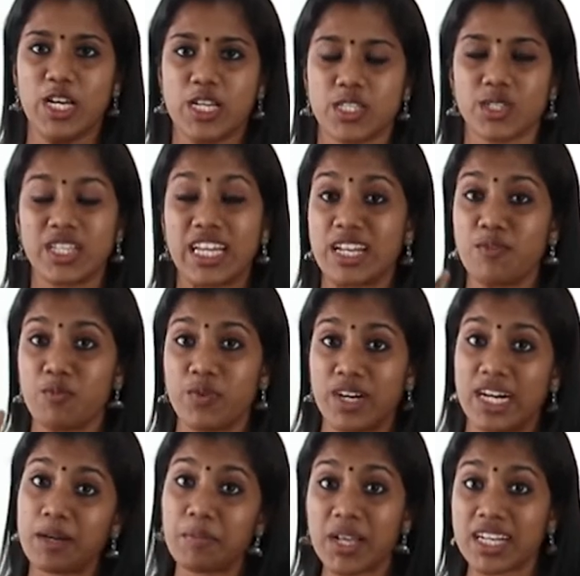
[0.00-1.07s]
So in
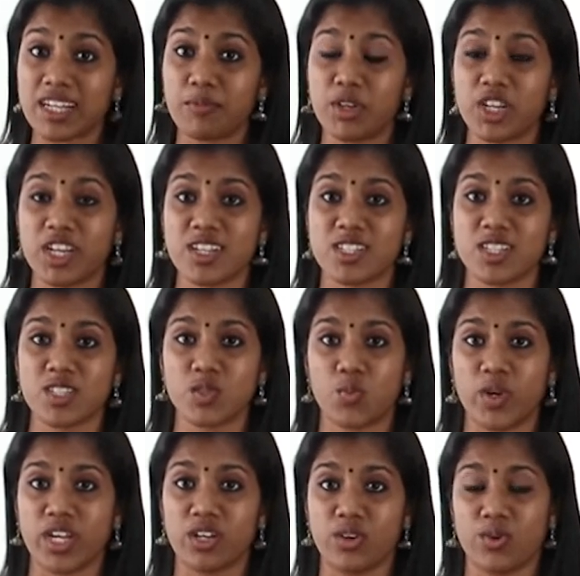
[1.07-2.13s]
verbal communications,
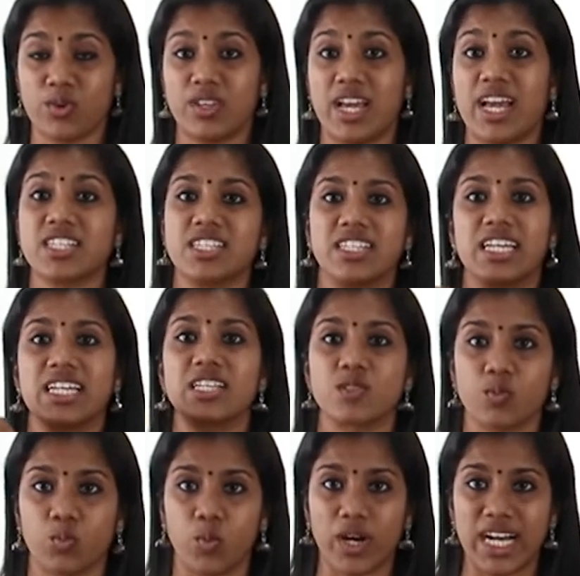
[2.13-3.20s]
we know that there
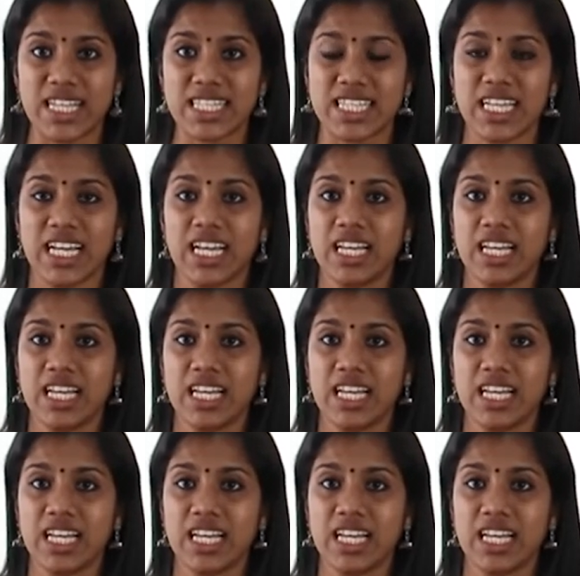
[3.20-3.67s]
is words,